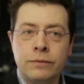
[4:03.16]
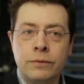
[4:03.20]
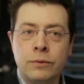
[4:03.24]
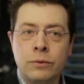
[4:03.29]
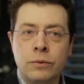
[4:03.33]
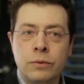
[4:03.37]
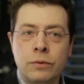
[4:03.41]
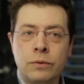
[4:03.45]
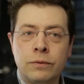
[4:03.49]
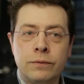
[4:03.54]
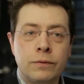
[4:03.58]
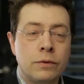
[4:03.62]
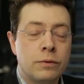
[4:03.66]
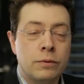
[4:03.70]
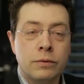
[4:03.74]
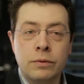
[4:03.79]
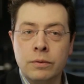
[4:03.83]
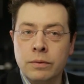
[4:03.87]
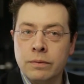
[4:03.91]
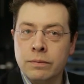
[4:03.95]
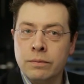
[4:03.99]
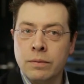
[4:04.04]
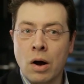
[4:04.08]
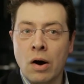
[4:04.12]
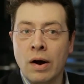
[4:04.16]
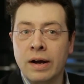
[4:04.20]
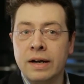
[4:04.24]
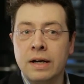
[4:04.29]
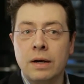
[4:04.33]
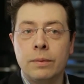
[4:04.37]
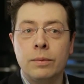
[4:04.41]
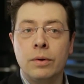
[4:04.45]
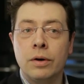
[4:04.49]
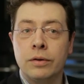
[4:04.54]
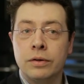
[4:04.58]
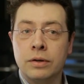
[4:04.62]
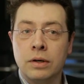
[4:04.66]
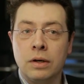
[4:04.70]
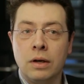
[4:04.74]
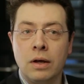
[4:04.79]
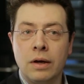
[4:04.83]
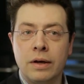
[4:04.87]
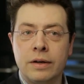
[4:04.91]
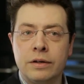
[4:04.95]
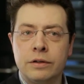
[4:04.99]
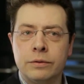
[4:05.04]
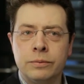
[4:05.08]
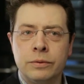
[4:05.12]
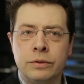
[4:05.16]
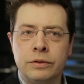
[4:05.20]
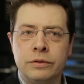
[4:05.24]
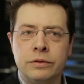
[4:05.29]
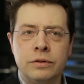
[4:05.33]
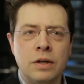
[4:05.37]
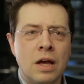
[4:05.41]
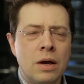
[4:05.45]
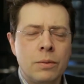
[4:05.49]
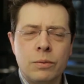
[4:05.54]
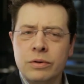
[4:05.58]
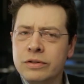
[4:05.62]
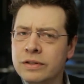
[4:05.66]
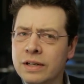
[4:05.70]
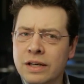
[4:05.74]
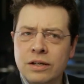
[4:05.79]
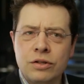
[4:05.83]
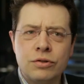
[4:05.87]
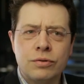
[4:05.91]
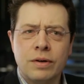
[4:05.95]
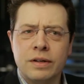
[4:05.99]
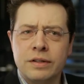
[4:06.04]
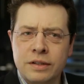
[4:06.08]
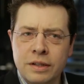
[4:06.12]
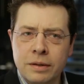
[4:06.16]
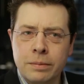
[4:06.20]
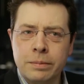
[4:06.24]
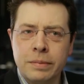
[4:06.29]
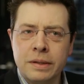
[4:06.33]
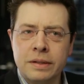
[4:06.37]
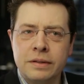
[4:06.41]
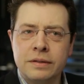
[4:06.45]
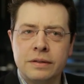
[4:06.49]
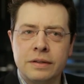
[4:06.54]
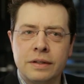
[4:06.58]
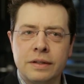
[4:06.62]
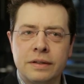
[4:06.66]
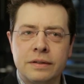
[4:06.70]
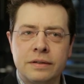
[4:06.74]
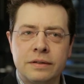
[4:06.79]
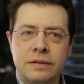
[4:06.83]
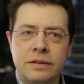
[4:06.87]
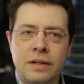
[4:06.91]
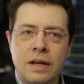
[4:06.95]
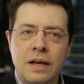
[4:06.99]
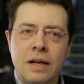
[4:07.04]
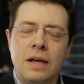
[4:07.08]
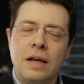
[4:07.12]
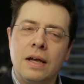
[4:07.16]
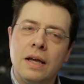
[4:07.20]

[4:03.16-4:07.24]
for, for high net worth clients was, was an interesting business,